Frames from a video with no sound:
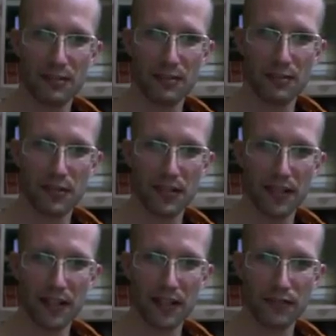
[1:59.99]
to pull the
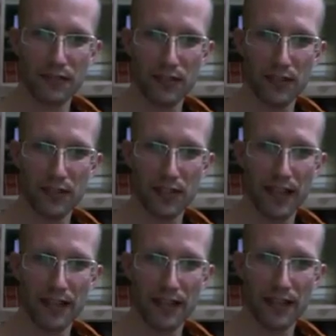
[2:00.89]
cart for a
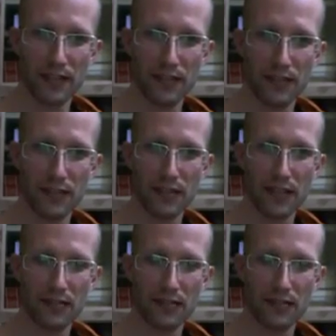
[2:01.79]
day, or two